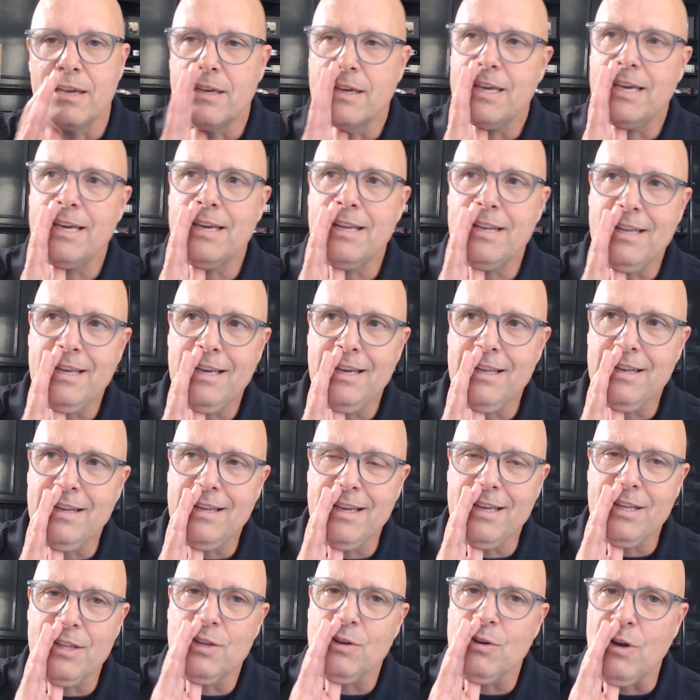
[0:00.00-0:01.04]
hint, hint,
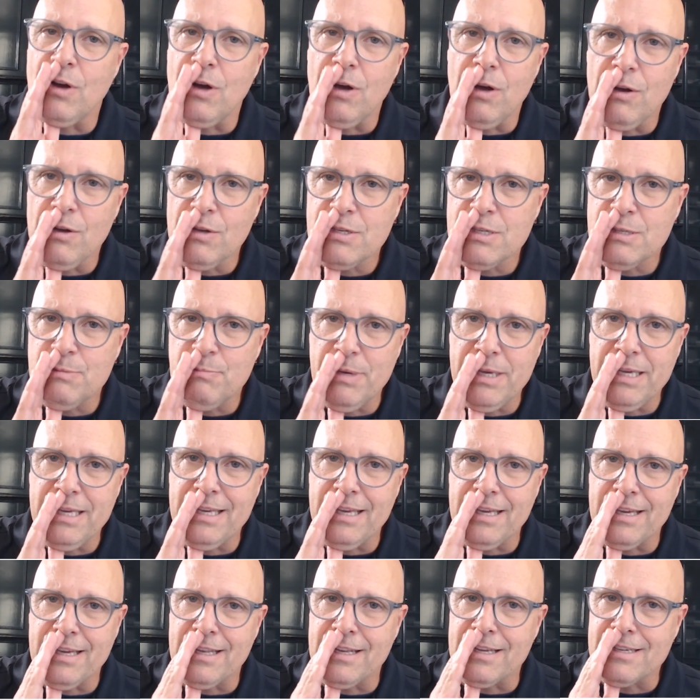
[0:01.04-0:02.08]
hint, they're all
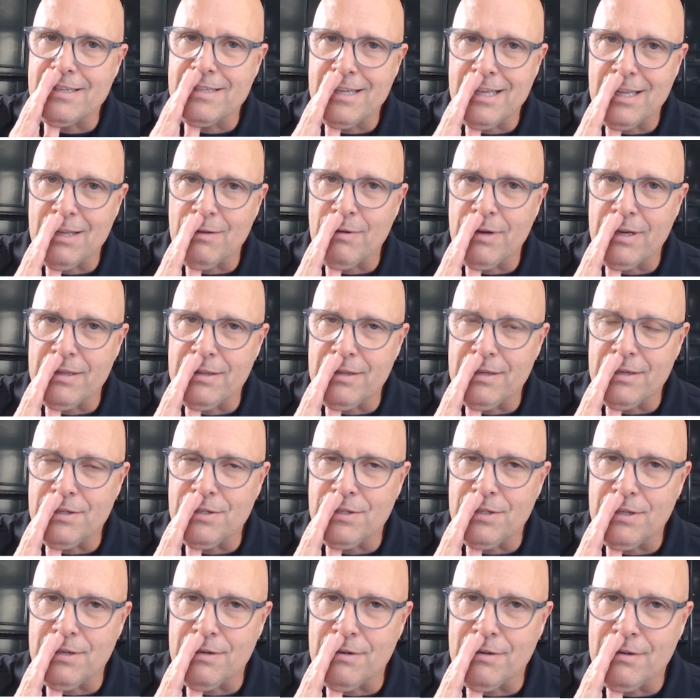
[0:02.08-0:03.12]
speaking at Accelerate
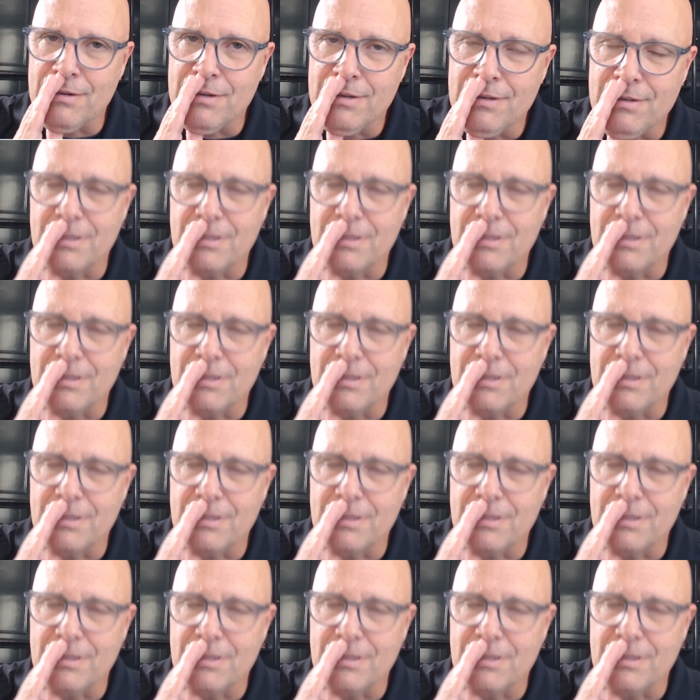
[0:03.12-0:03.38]
this year.